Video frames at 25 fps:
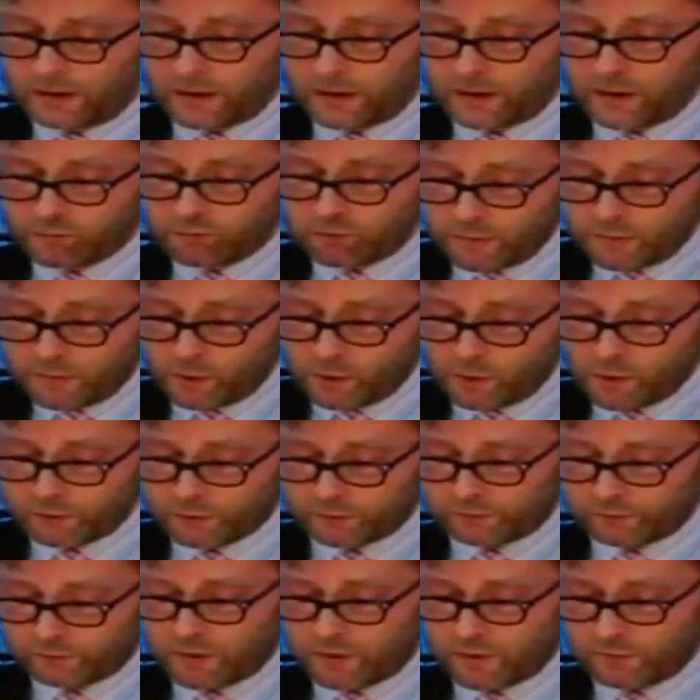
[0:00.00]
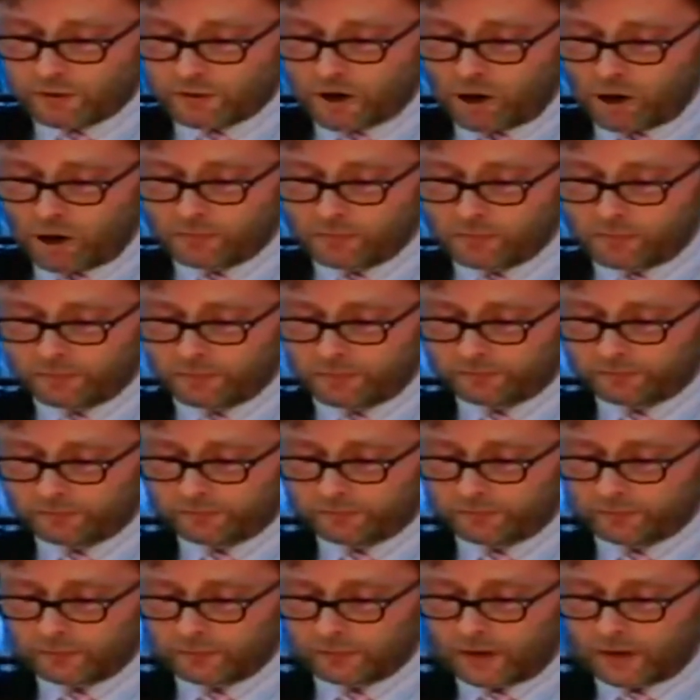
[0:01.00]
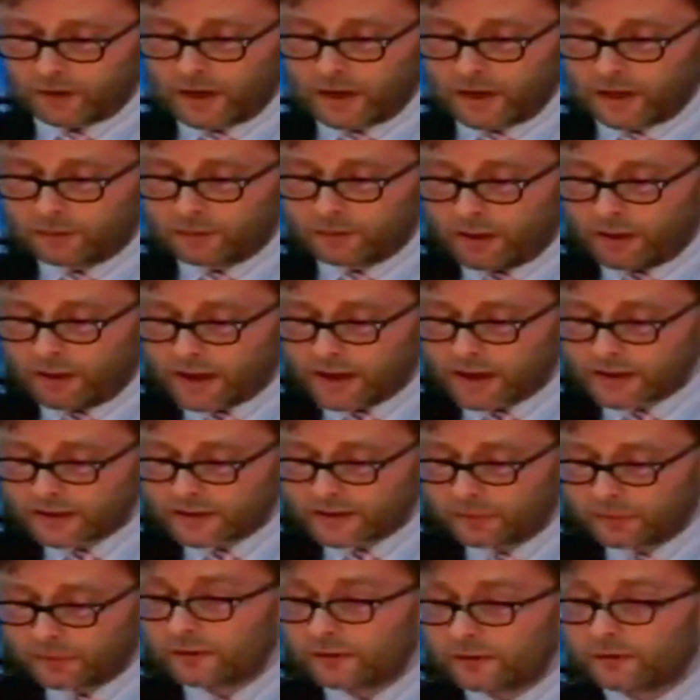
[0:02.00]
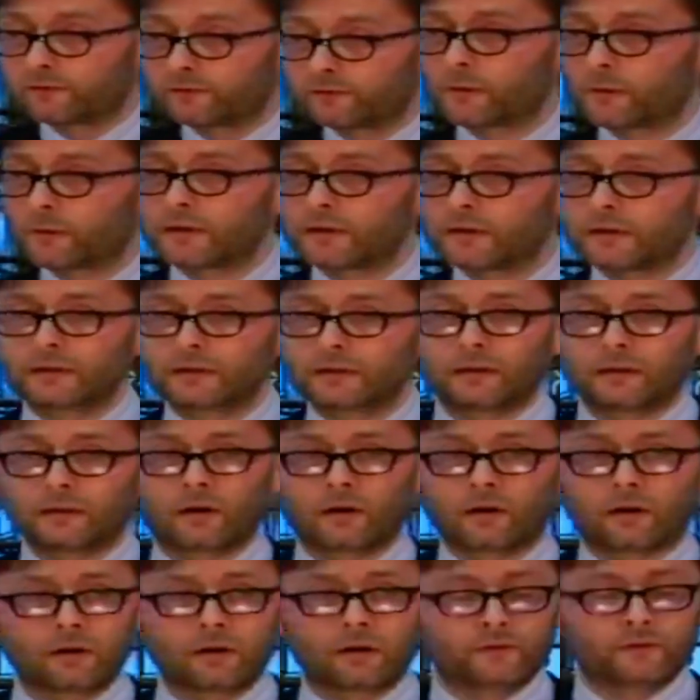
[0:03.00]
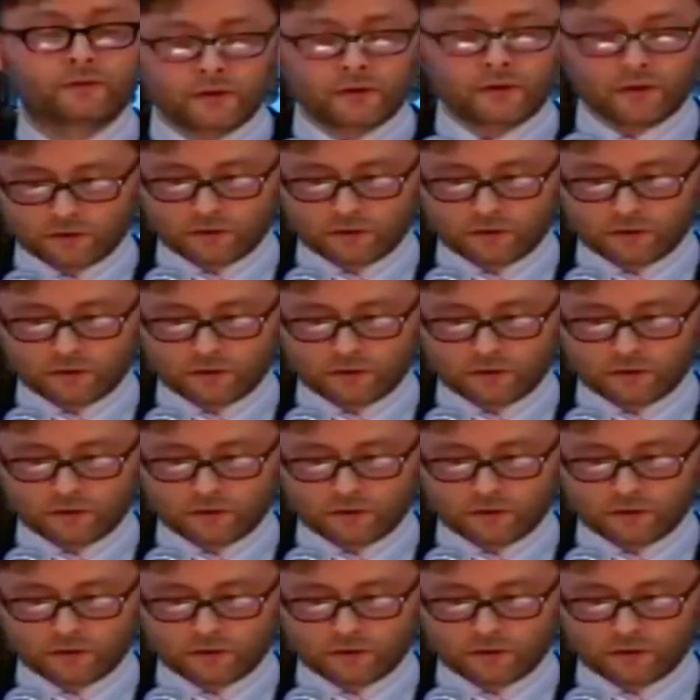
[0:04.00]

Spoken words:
especially those who were accused of being part of the converso lobby.